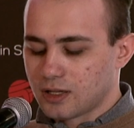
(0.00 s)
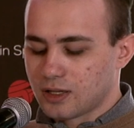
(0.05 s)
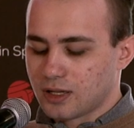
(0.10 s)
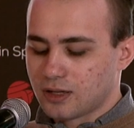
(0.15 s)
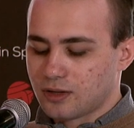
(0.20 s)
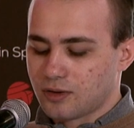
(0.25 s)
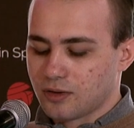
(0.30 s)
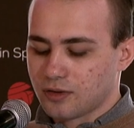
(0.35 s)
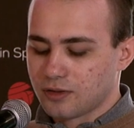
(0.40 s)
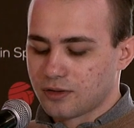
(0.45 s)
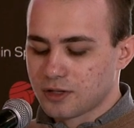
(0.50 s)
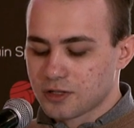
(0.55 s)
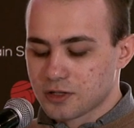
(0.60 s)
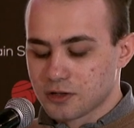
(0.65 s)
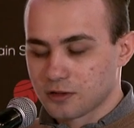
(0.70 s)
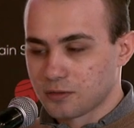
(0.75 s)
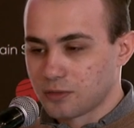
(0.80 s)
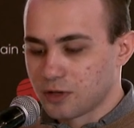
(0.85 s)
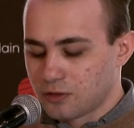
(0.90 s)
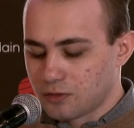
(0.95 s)
the
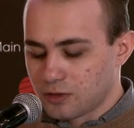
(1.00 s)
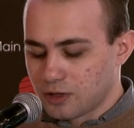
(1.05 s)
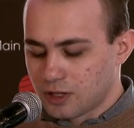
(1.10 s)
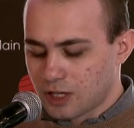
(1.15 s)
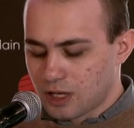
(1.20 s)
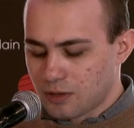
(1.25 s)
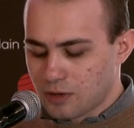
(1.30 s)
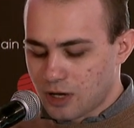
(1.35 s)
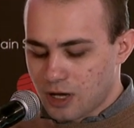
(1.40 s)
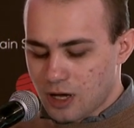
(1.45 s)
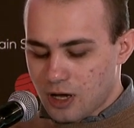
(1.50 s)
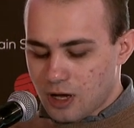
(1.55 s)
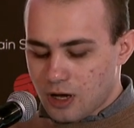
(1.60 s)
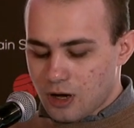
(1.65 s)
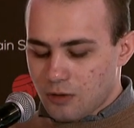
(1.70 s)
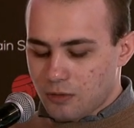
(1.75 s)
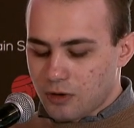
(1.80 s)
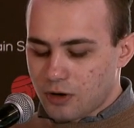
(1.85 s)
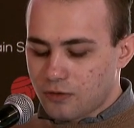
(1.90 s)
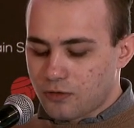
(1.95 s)
transitions between them
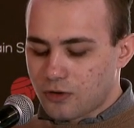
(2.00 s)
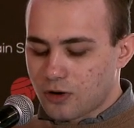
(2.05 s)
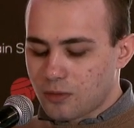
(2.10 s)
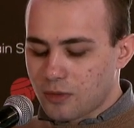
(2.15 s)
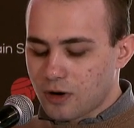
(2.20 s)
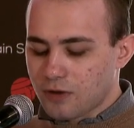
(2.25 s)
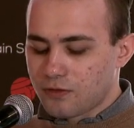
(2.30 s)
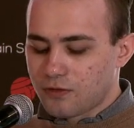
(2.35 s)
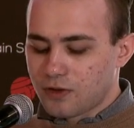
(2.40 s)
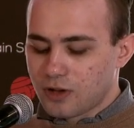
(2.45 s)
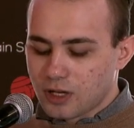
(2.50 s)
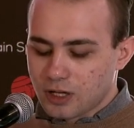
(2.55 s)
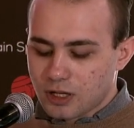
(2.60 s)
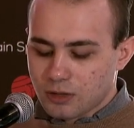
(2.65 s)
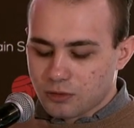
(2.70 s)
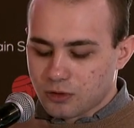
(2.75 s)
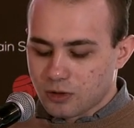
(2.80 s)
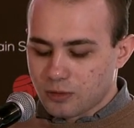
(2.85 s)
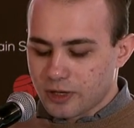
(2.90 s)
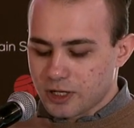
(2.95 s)
will form a finite
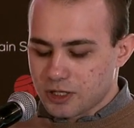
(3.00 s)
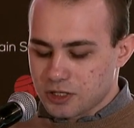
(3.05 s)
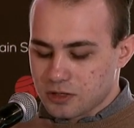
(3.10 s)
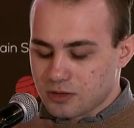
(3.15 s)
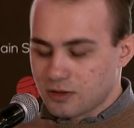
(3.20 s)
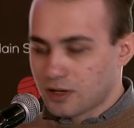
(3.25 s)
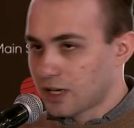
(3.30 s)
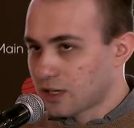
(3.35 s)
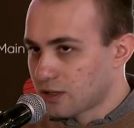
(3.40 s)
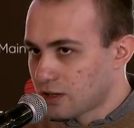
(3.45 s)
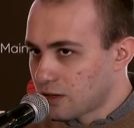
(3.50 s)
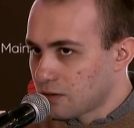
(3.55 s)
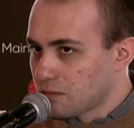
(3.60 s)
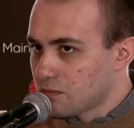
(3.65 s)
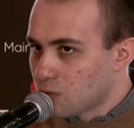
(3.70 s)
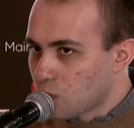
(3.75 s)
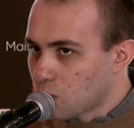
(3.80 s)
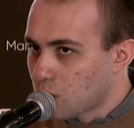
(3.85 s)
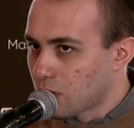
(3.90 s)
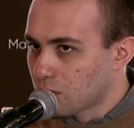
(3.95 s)
automation, like the
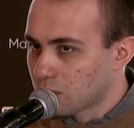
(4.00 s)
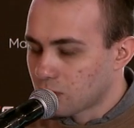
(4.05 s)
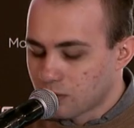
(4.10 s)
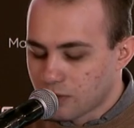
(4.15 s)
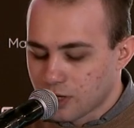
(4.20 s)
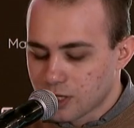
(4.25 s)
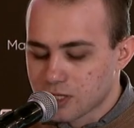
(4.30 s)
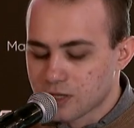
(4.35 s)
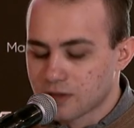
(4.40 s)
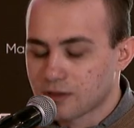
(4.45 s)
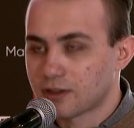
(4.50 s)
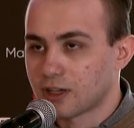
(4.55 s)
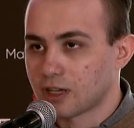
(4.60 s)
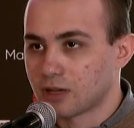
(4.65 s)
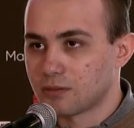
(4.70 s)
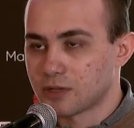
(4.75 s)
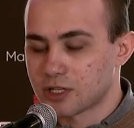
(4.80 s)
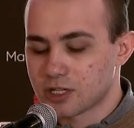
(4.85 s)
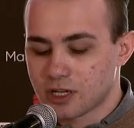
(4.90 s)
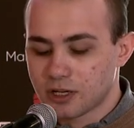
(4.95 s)
Moore automation
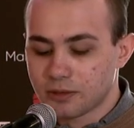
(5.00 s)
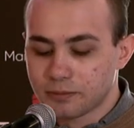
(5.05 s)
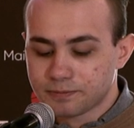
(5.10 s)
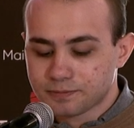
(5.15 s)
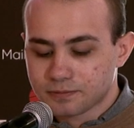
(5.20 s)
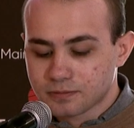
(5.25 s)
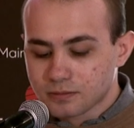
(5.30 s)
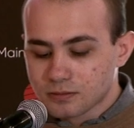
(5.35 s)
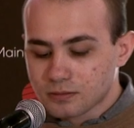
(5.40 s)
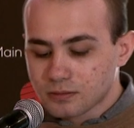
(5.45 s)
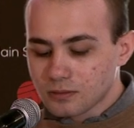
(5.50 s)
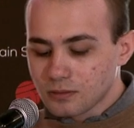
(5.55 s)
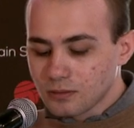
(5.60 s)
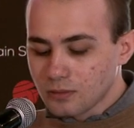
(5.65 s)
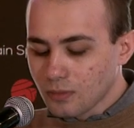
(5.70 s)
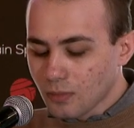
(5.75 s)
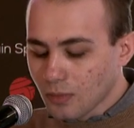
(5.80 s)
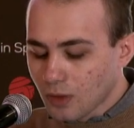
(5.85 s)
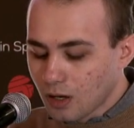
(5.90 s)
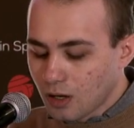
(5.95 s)
state machine.
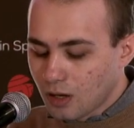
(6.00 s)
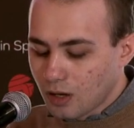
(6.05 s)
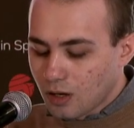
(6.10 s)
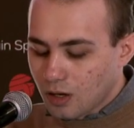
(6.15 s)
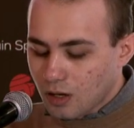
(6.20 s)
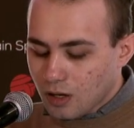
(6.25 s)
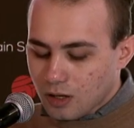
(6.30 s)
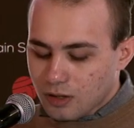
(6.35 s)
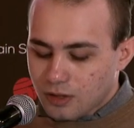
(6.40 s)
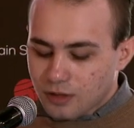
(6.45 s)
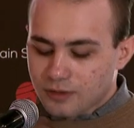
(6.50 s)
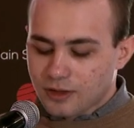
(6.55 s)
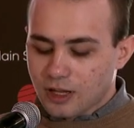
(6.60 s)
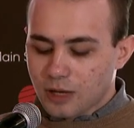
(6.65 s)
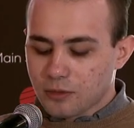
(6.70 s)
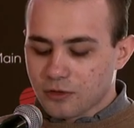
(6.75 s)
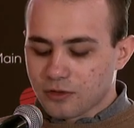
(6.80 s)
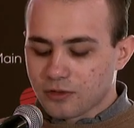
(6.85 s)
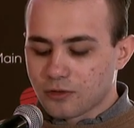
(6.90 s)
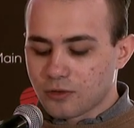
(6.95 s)
This
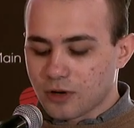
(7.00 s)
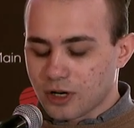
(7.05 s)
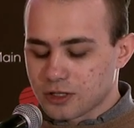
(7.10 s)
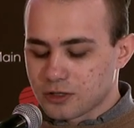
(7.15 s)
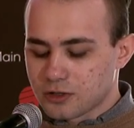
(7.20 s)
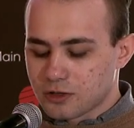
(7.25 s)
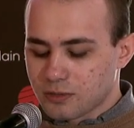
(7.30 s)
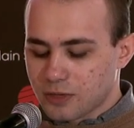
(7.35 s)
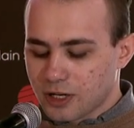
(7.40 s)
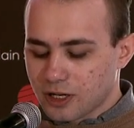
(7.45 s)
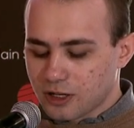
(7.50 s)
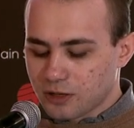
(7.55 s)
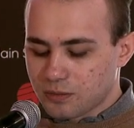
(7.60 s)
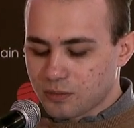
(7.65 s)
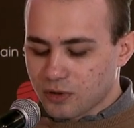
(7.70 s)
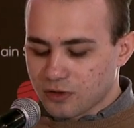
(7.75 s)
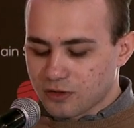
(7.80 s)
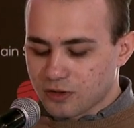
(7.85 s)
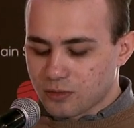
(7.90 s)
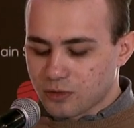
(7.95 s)
type of structure makes it
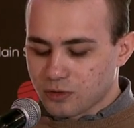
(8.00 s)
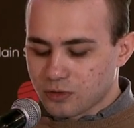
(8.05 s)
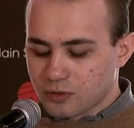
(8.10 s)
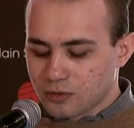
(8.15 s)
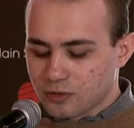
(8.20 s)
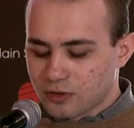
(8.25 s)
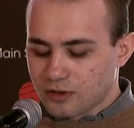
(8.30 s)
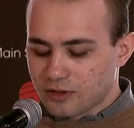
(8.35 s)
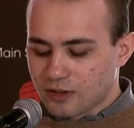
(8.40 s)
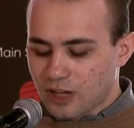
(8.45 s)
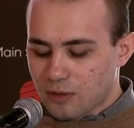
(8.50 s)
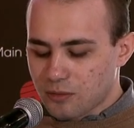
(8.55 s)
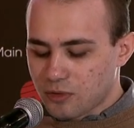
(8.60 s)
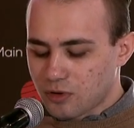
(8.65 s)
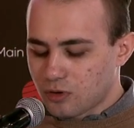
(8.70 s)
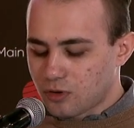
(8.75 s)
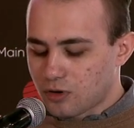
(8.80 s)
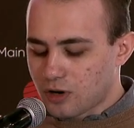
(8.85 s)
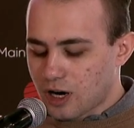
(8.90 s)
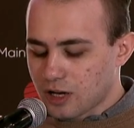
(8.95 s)
possible to
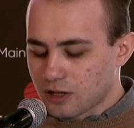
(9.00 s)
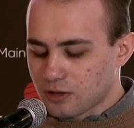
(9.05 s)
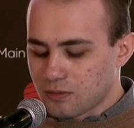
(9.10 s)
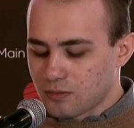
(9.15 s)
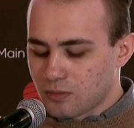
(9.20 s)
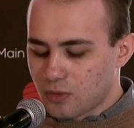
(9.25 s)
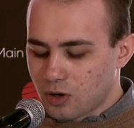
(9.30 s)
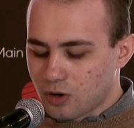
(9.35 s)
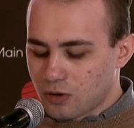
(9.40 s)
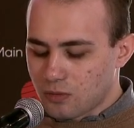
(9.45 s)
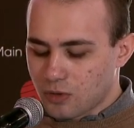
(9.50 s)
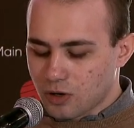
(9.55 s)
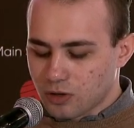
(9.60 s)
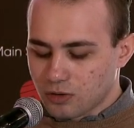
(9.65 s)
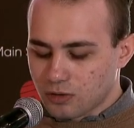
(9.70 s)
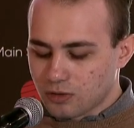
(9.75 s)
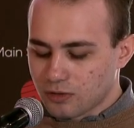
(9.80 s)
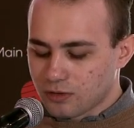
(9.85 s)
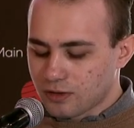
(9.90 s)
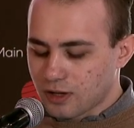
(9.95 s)
disable or add more
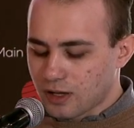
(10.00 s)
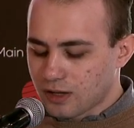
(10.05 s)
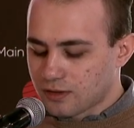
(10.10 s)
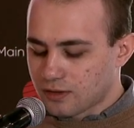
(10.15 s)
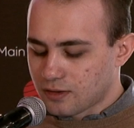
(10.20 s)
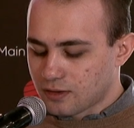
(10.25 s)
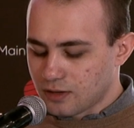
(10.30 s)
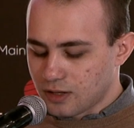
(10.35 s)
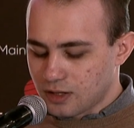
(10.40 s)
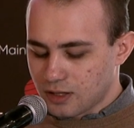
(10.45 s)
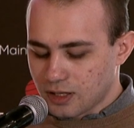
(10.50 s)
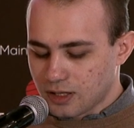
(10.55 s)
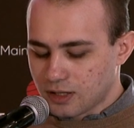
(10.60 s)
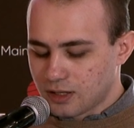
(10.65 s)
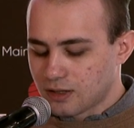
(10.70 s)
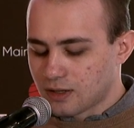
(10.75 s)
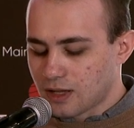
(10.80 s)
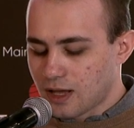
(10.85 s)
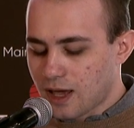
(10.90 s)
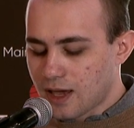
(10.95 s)
modules as needed.
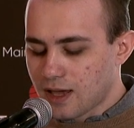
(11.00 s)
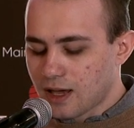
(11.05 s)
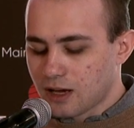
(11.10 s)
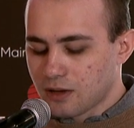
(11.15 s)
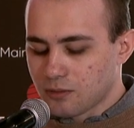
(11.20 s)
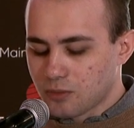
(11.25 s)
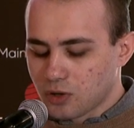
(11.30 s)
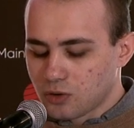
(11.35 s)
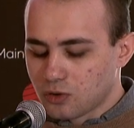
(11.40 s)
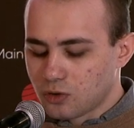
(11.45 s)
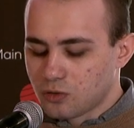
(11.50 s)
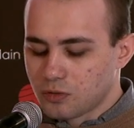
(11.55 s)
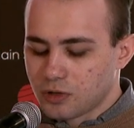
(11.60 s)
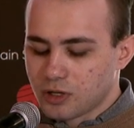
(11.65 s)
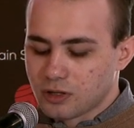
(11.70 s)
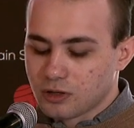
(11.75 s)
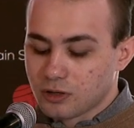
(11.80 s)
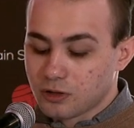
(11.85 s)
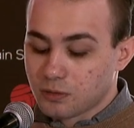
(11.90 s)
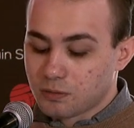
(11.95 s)
The AI module
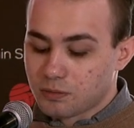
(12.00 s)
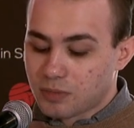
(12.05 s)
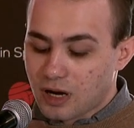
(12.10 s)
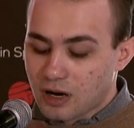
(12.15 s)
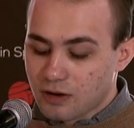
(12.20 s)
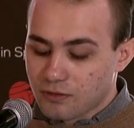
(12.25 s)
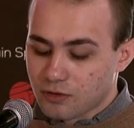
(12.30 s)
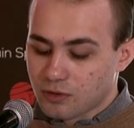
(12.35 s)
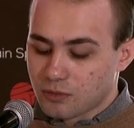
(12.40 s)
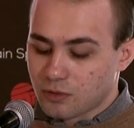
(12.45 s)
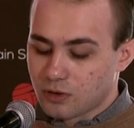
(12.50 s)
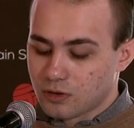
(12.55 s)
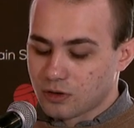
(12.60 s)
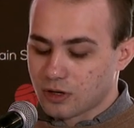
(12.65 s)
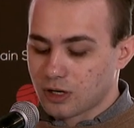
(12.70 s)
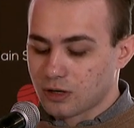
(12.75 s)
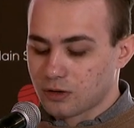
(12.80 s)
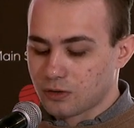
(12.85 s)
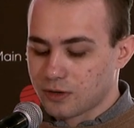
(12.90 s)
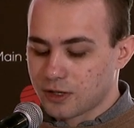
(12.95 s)
will not perform all
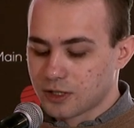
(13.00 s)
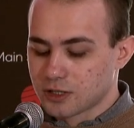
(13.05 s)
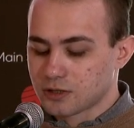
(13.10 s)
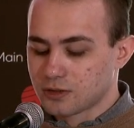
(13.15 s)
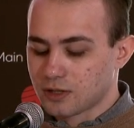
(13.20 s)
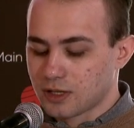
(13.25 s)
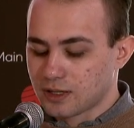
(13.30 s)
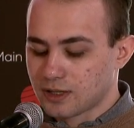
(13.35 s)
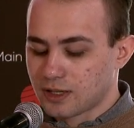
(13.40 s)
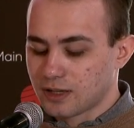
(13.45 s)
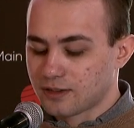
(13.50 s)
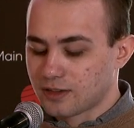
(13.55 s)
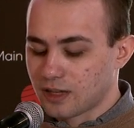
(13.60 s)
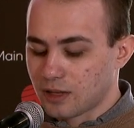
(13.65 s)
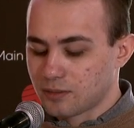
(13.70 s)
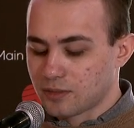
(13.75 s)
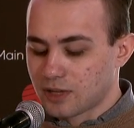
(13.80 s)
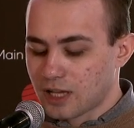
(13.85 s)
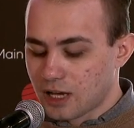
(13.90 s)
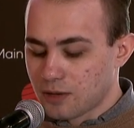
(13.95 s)
calculations at the
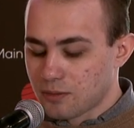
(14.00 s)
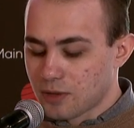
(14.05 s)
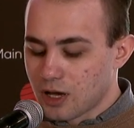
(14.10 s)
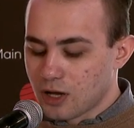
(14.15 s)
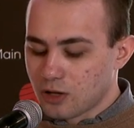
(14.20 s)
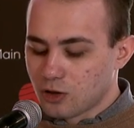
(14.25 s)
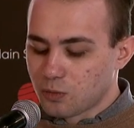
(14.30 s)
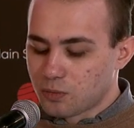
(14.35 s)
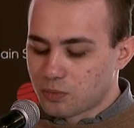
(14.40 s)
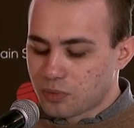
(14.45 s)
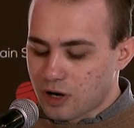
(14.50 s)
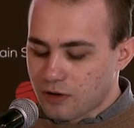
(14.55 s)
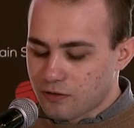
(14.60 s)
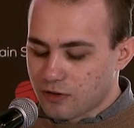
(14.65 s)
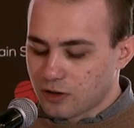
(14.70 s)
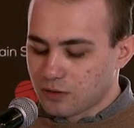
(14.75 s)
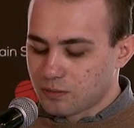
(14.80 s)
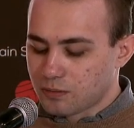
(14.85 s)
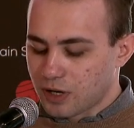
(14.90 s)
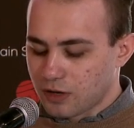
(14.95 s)
same time to
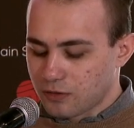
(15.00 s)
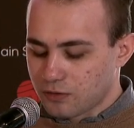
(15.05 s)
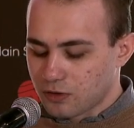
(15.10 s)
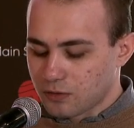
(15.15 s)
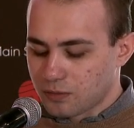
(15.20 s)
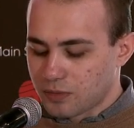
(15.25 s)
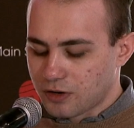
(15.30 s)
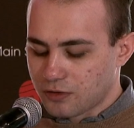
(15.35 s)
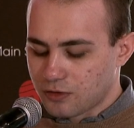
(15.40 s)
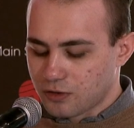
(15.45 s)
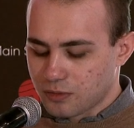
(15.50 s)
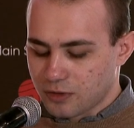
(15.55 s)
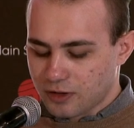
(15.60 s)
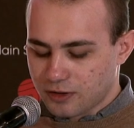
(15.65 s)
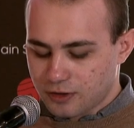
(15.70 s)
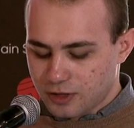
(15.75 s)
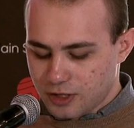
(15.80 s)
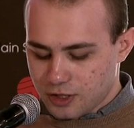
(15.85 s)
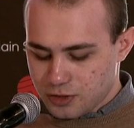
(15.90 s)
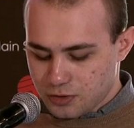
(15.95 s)
prevent
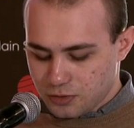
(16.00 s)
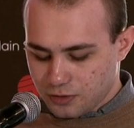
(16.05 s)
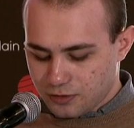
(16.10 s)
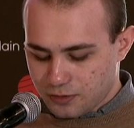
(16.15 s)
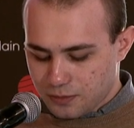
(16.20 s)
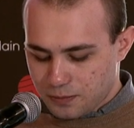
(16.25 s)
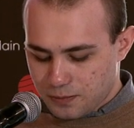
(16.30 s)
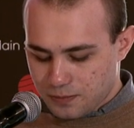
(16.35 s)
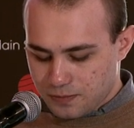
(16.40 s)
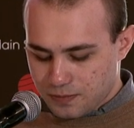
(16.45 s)
performance issues.